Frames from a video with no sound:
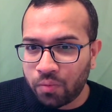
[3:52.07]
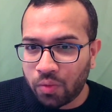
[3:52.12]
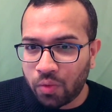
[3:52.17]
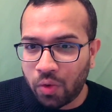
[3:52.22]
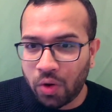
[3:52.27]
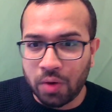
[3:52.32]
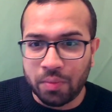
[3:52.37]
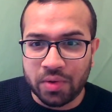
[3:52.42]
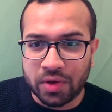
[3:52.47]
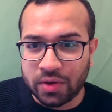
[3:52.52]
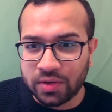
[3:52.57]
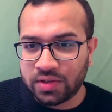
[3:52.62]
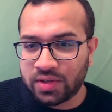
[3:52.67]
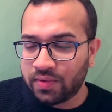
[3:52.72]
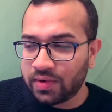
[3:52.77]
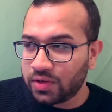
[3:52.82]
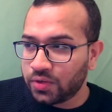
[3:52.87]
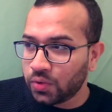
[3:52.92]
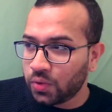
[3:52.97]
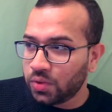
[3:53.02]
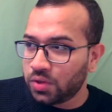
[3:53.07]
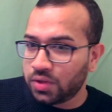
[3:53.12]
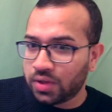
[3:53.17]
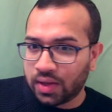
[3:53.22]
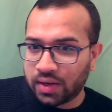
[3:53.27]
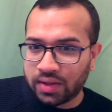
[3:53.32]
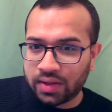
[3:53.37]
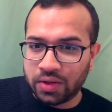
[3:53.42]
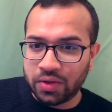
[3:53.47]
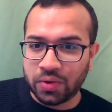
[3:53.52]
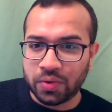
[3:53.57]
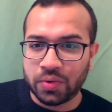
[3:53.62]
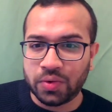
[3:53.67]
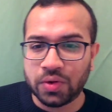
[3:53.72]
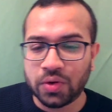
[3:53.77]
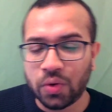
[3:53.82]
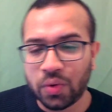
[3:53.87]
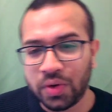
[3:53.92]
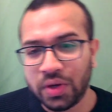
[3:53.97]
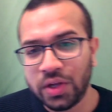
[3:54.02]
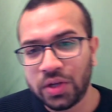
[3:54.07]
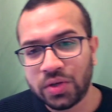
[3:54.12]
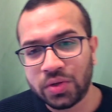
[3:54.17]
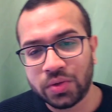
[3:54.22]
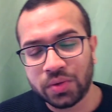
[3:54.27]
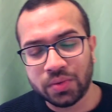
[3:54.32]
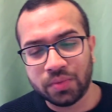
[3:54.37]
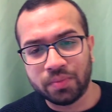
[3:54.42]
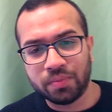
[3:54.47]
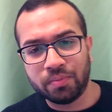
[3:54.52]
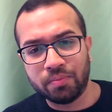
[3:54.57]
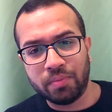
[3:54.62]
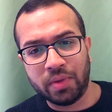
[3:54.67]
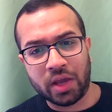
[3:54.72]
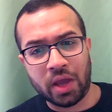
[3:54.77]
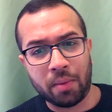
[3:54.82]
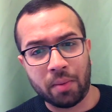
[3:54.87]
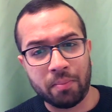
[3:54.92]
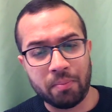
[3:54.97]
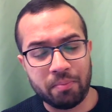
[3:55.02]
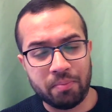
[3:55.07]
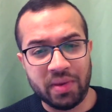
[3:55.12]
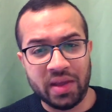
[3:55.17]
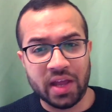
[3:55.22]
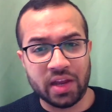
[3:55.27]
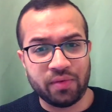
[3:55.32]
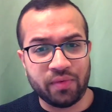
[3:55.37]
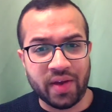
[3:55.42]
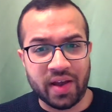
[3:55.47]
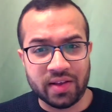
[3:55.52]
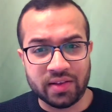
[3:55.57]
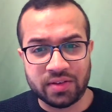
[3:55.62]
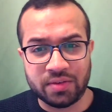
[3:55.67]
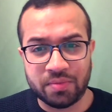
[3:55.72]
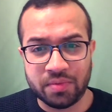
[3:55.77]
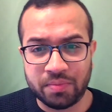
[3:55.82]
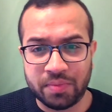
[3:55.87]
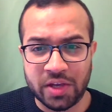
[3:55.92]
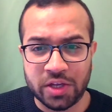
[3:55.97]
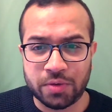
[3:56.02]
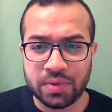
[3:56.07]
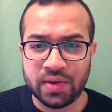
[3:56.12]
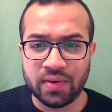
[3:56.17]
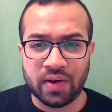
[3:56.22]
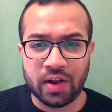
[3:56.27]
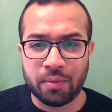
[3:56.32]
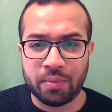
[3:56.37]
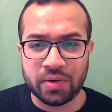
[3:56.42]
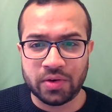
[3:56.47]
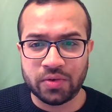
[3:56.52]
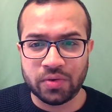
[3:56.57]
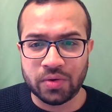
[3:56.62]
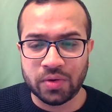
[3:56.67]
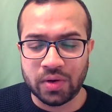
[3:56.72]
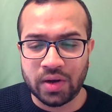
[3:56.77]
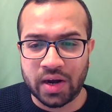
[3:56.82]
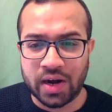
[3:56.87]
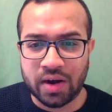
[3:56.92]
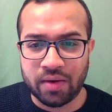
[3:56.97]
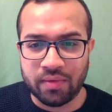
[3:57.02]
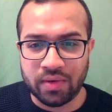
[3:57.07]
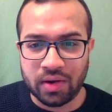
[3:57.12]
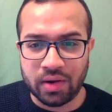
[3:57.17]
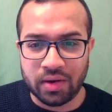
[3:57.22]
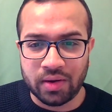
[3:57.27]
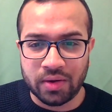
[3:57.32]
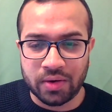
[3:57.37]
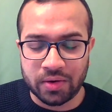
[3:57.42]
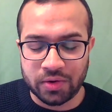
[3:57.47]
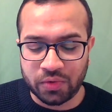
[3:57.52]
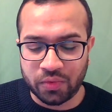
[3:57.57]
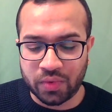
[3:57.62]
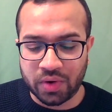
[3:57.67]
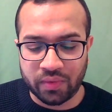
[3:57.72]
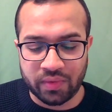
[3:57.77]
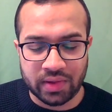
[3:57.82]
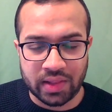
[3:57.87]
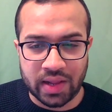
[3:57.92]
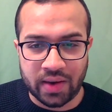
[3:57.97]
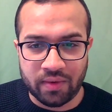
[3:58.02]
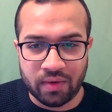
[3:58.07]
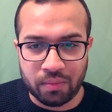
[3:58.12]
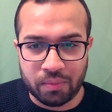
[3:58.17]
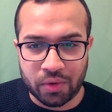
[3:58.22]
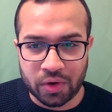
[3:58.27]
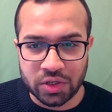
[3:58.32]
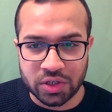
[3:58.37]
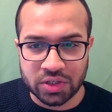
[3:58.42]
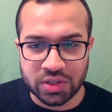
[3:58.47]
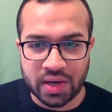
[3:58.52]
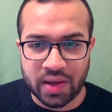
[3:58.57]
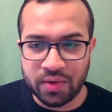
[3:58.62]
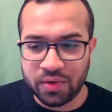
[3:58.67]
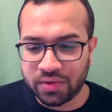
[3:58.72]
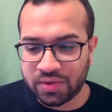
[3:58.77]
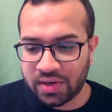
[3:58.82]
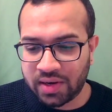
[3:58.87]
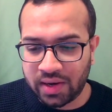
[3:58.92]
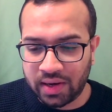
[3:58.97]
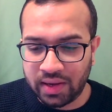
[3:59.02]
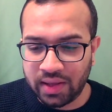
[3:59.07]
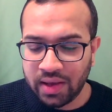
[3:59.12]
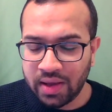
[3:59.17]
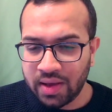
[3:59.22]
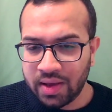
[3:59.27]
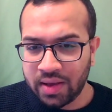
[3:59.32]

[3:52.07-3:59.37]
only because someone told you that you don't need to be advanced PHP developer to know Laravel or to work with Laravel projects. Now you suddenly